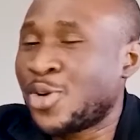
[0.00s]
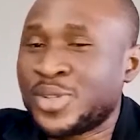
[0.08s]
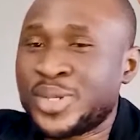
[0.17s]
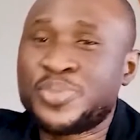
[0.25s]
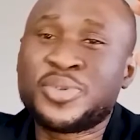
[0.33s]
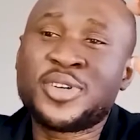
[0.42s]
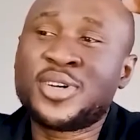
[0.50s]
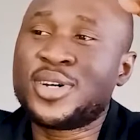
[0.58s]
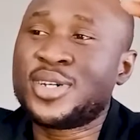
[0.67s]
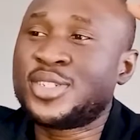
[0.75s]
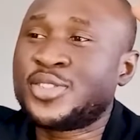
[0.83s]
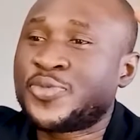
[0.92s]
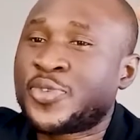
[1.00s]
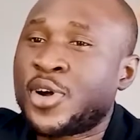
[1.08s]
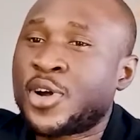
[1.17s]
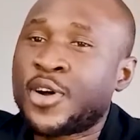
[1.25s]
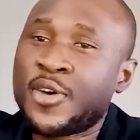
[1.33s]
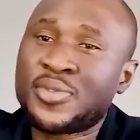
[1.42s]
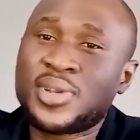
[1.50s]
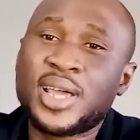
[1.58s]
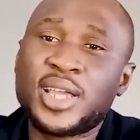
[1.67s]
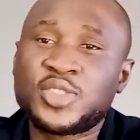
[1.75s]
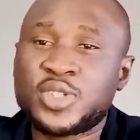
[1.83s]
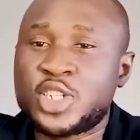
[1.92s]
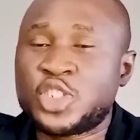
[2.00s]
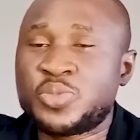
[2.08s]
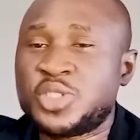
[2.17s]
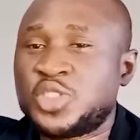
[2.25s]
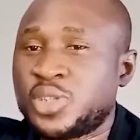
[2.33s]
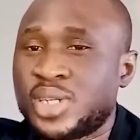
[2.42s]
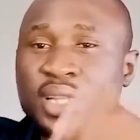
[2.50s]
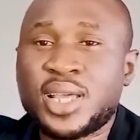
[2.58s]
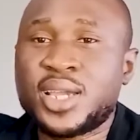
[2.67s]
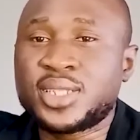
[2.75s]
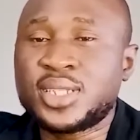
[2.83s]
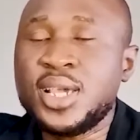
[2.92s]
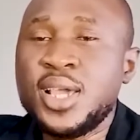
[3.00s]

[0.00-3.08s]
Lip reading: only blurred, you've got curved lines when there should be straight lines.